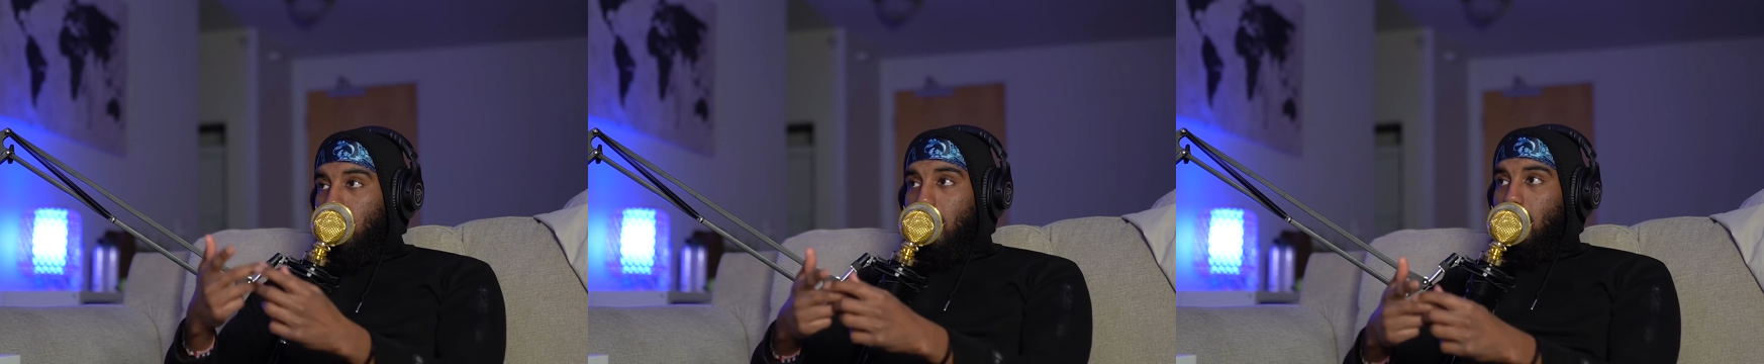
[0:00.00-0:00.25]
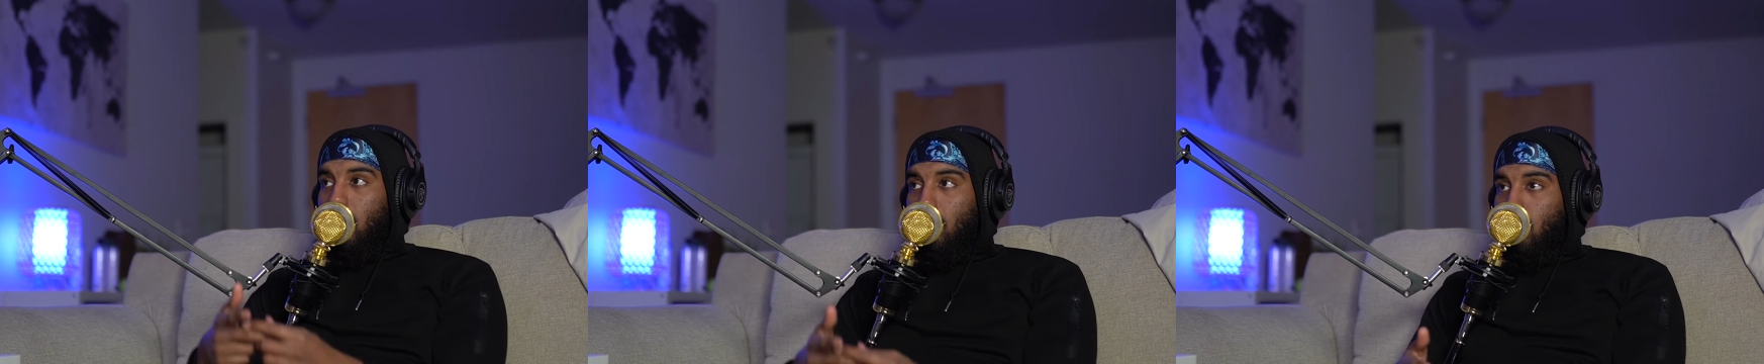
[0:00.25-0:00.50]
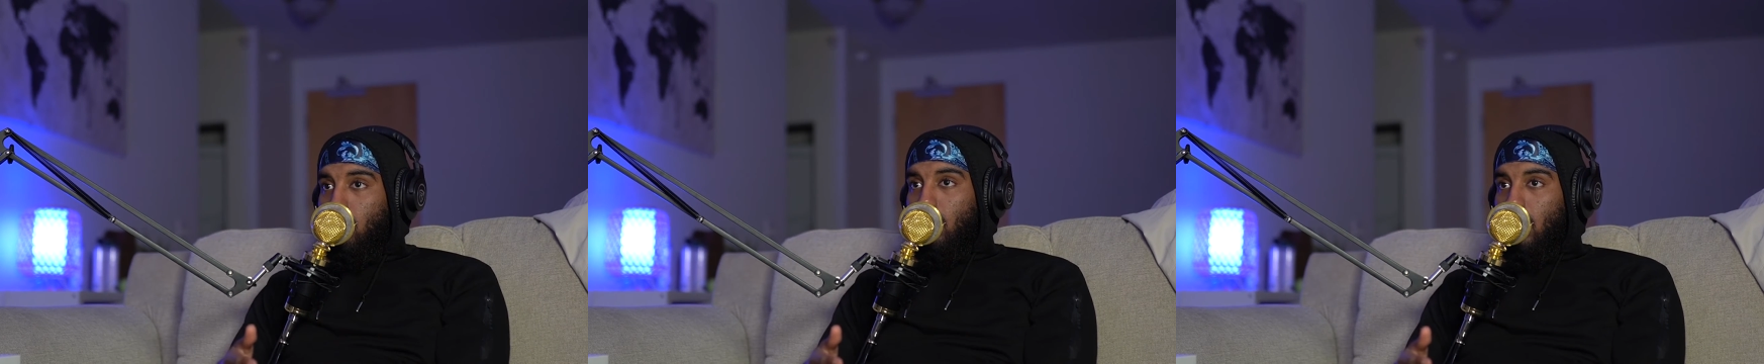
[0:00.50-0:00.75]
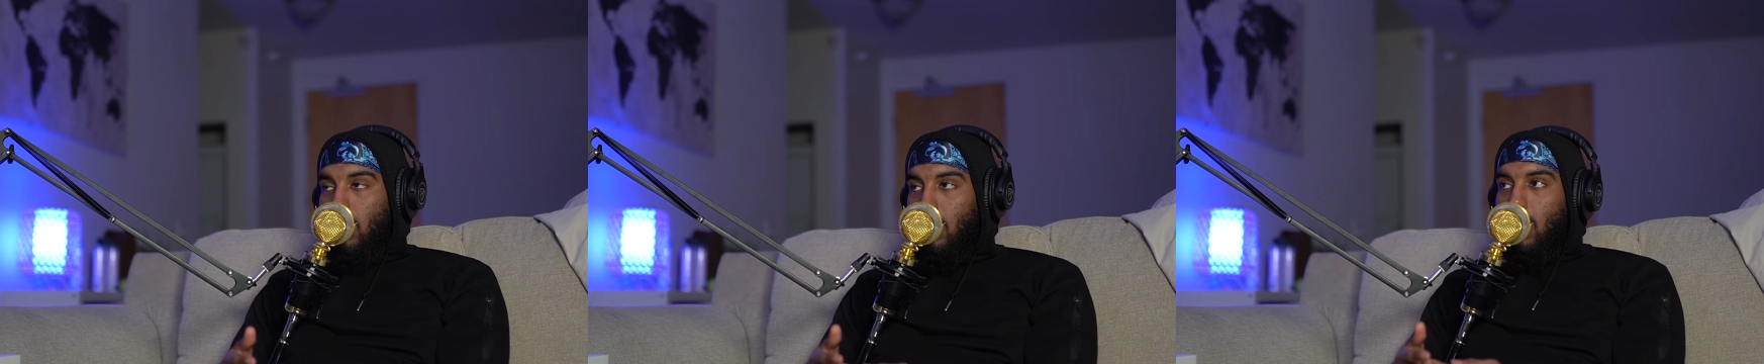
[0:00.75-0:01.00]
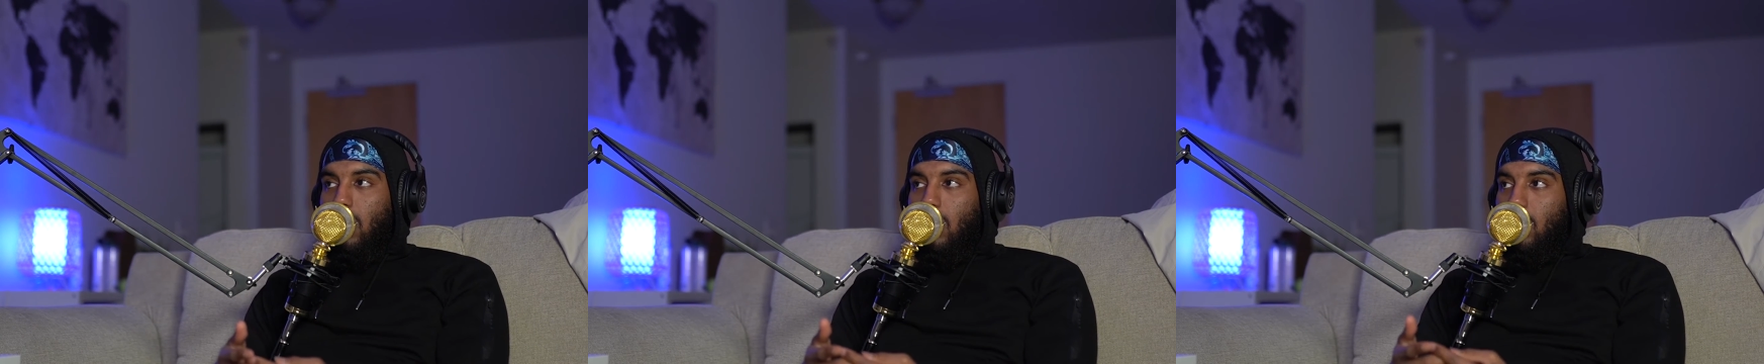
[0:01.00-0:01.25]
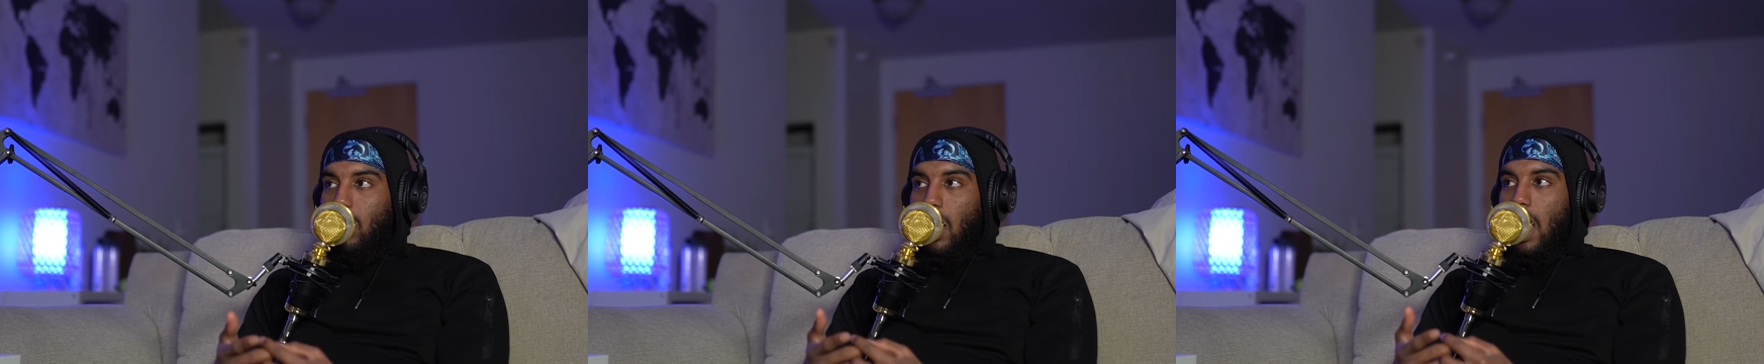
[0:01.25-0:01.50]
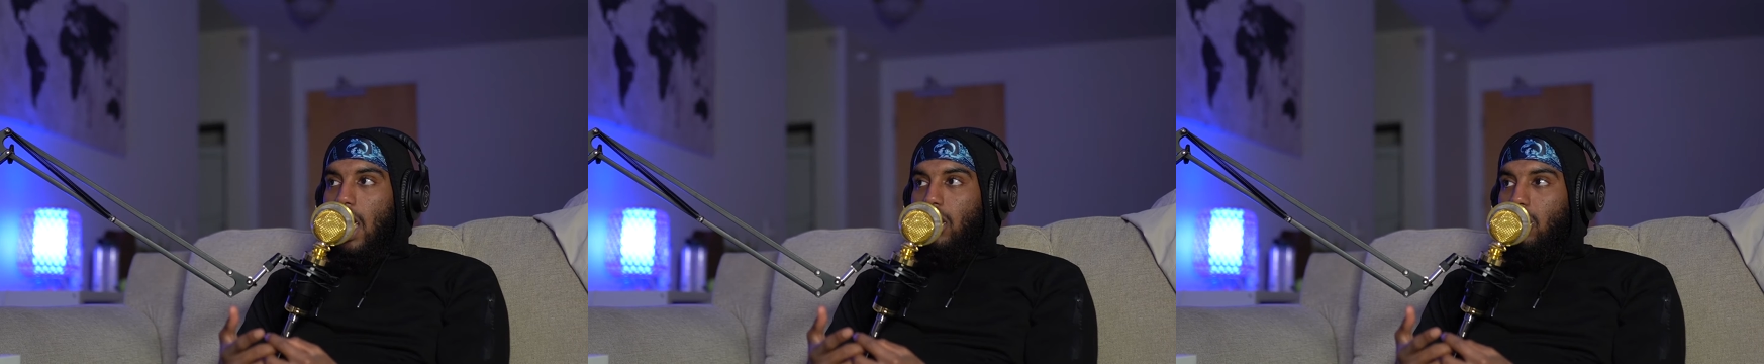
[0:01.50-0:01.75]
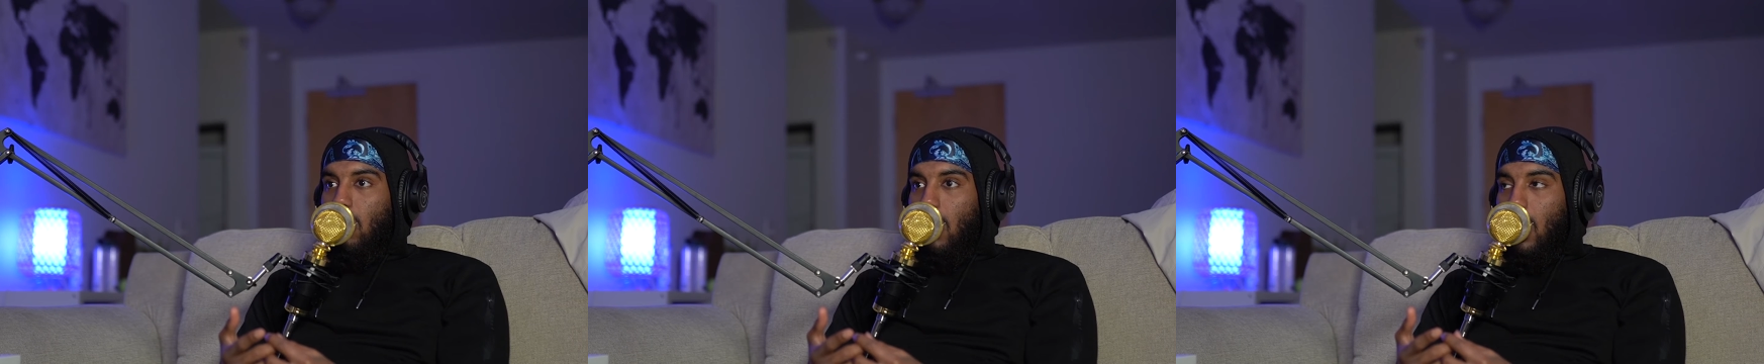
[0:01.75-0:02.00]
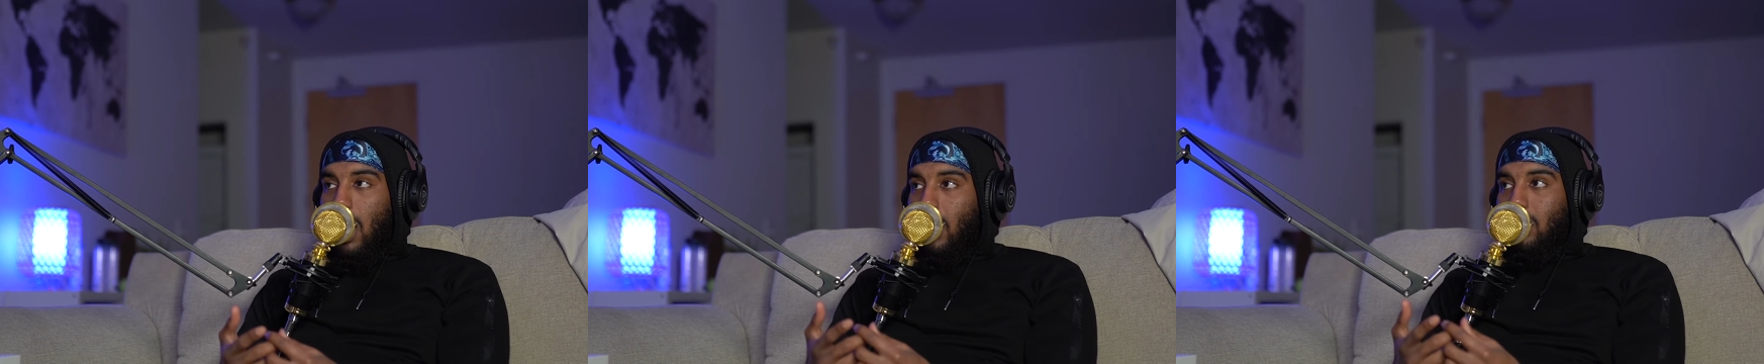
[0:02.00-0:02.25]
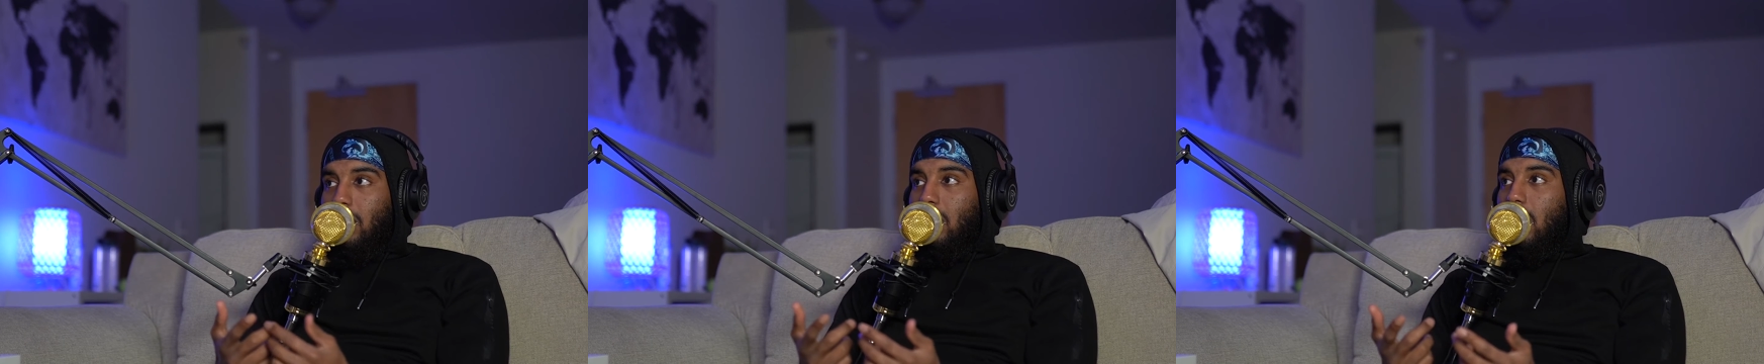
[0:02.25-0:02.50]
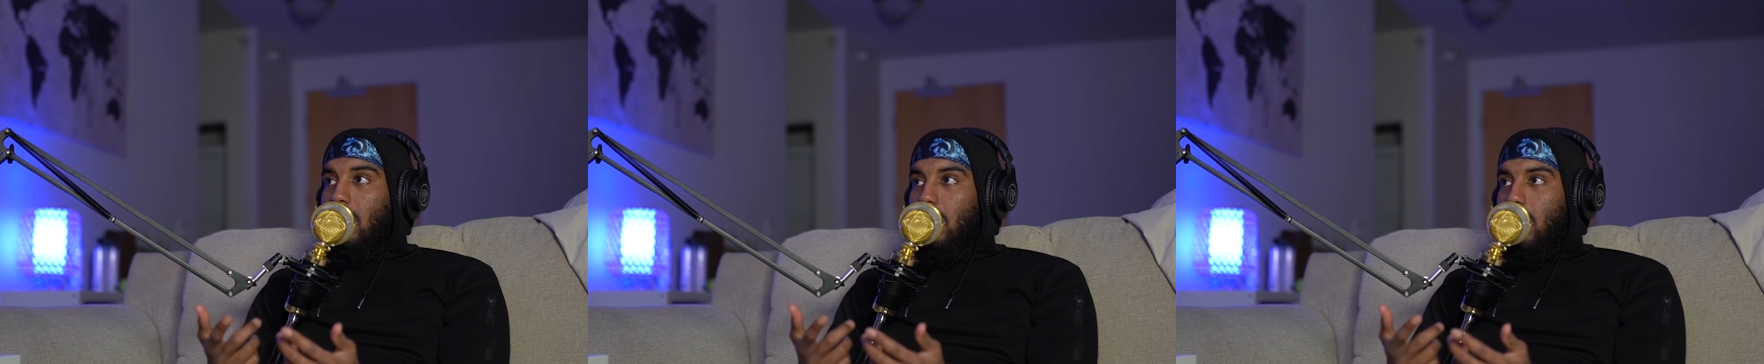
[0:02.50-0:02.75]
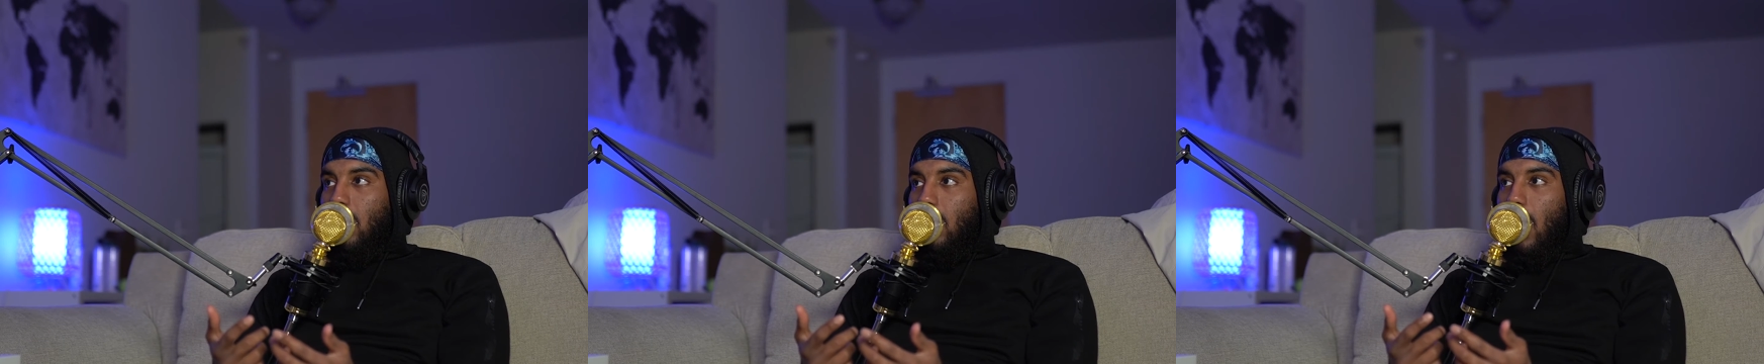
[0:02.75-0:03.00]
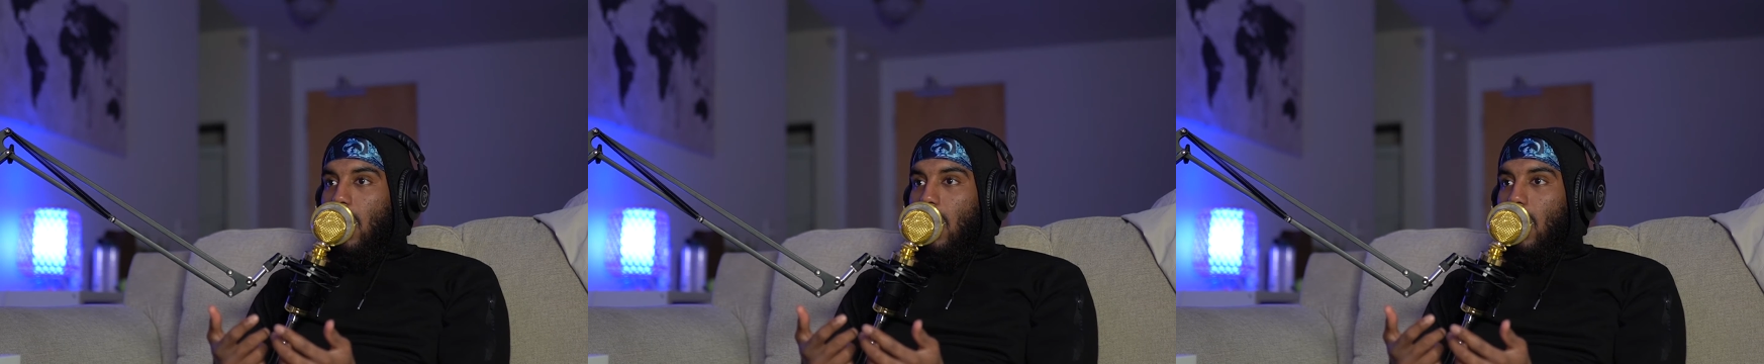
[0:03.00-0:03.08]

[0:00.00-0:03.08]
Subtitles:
masjid community that I had in Ohio. I didn't.